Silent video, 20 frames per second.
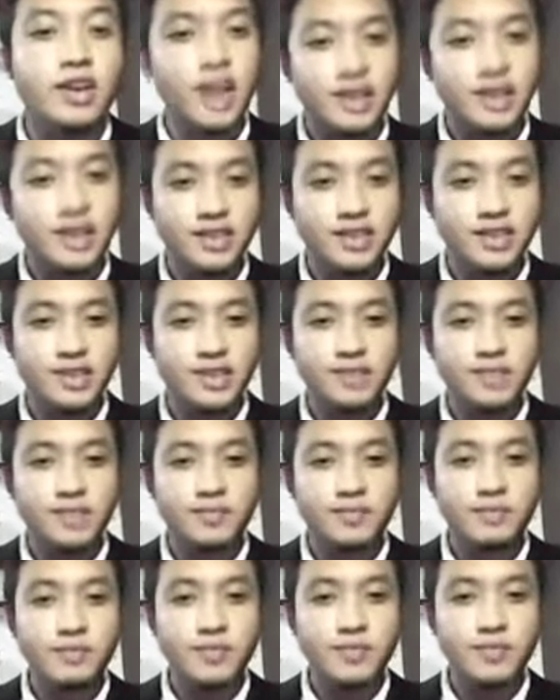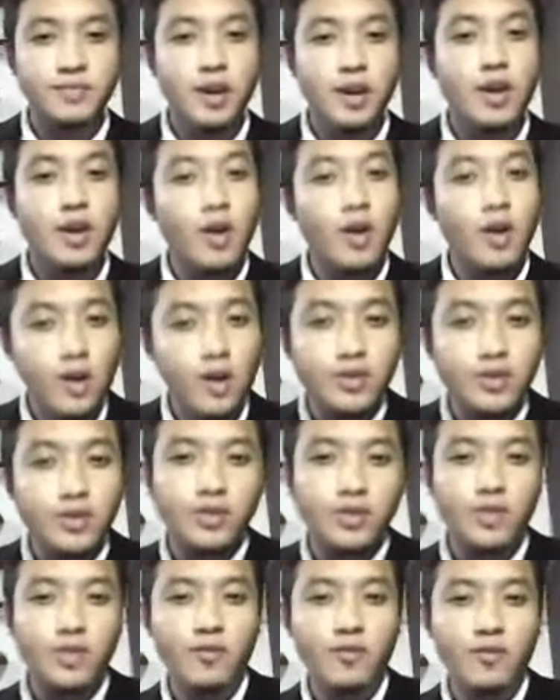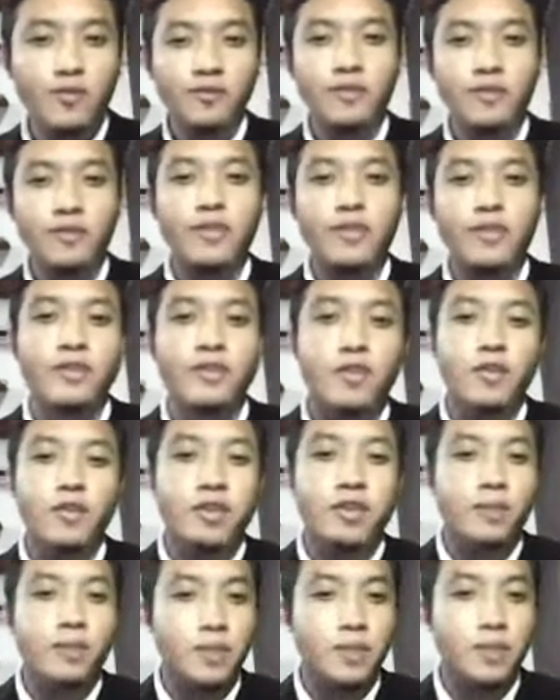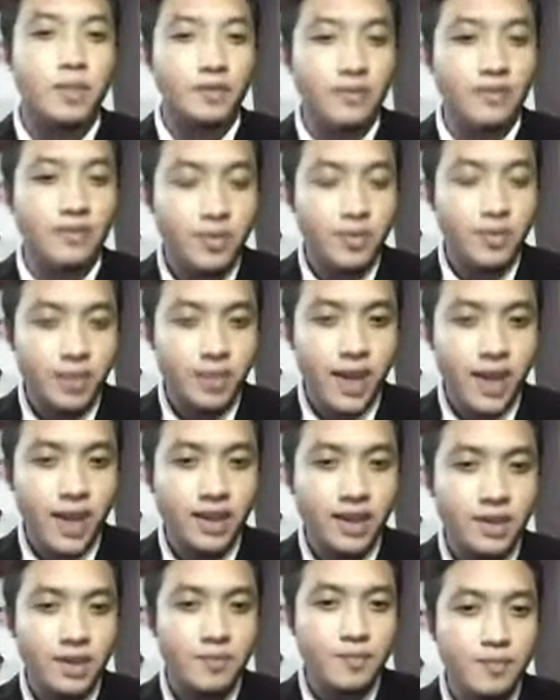class. Also, for the peer feedback,